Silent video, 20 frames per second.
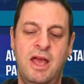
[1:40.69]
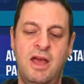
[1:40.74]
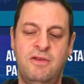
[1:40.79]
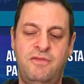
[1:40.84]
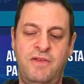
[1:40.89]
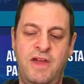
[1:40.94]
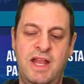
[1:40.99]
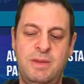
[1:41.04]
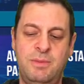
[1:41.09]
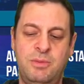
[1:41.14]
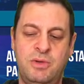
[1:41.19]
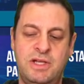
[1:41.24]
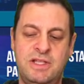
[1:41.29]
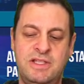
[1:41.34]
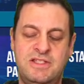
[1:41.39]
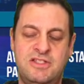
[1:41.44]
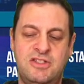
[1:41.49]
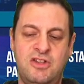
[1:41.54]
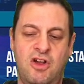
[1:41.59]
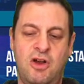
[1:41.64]
Available
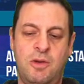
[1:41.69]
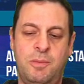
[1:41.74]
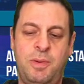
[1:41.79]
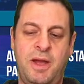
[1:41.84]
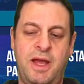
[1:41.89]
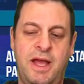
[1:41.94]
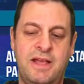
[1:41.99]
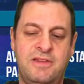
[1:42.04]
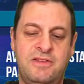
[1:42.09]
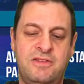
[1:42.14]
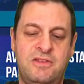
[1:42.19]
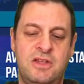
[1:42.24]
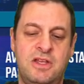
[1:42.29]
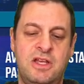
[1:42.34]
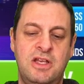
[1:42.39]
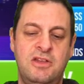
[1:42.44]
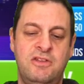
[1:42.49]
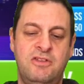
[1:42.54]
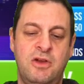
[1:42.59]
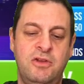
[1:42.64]
in Star Pass.
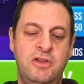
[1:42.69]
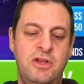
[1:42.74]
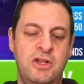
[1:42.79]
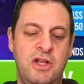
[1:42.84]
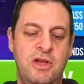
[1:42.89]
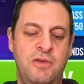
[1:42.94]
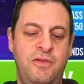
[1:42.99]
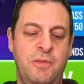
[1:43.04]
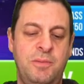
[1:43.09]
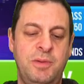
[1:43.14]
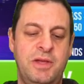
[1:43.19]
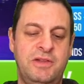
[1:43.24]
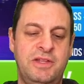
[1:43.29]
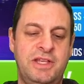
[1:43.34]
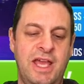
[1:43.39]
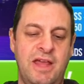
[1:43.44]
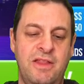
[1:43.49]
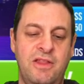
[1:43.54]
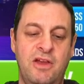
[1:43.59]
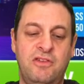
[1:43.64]
So I don't know if I'll be able
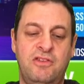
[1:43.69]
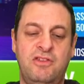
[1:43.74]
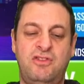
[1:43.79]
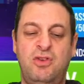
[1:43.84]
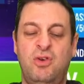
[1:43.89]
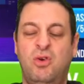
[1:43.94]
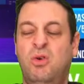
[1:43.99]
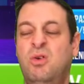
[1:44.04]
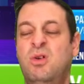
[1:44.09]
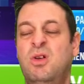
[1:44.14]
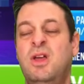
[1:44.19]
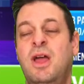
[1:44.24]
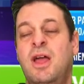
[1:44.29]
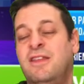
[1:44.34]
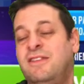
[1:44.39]
to get those at all.